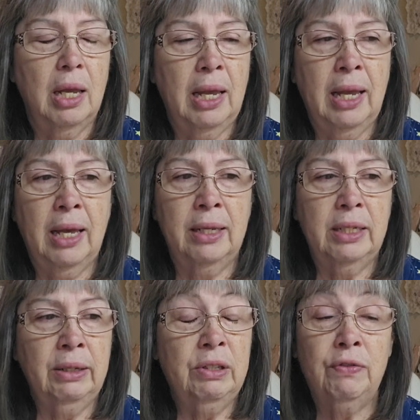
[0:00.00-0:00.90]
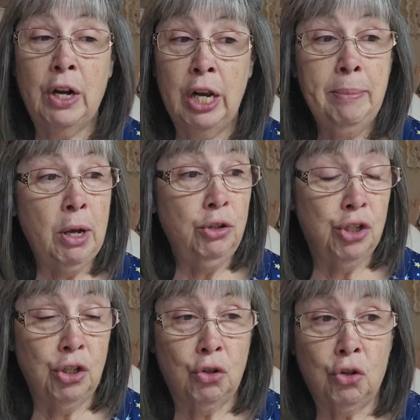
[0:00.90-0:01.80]
and it was very
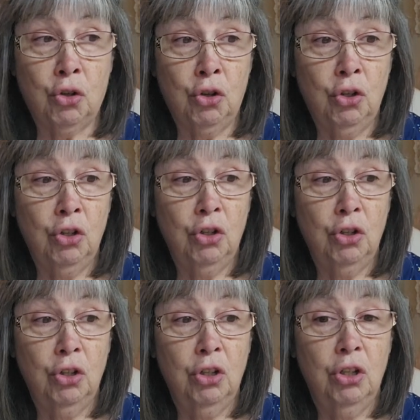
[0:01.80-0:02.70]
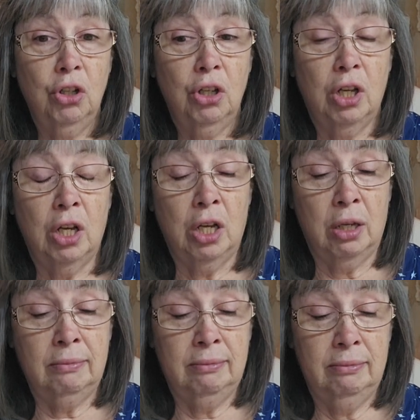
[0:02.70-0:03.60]
emotional.
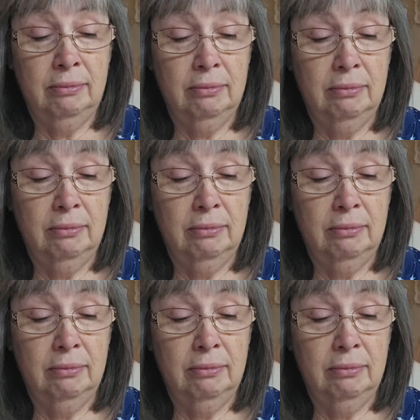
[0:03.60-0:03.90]
Um,